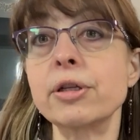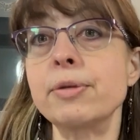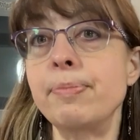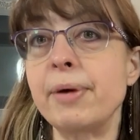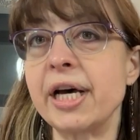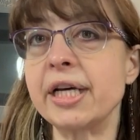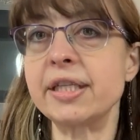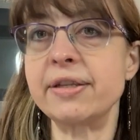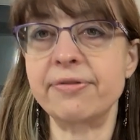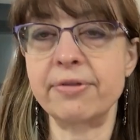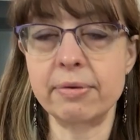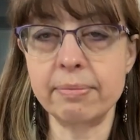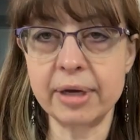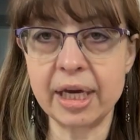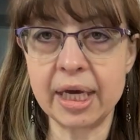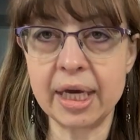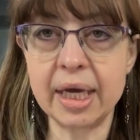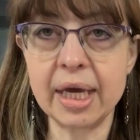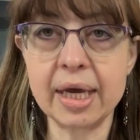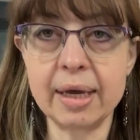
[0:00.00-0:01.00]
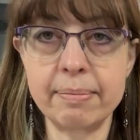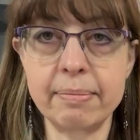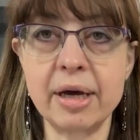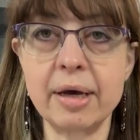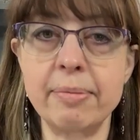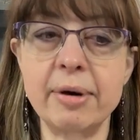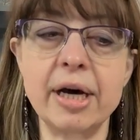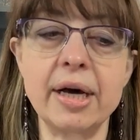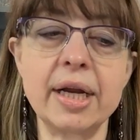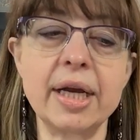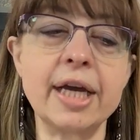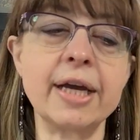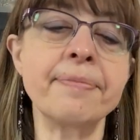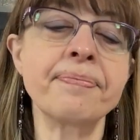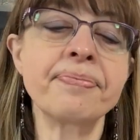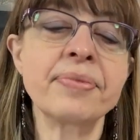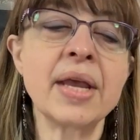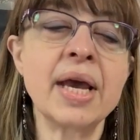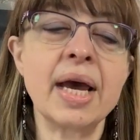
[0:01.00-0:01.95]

best for me and my body.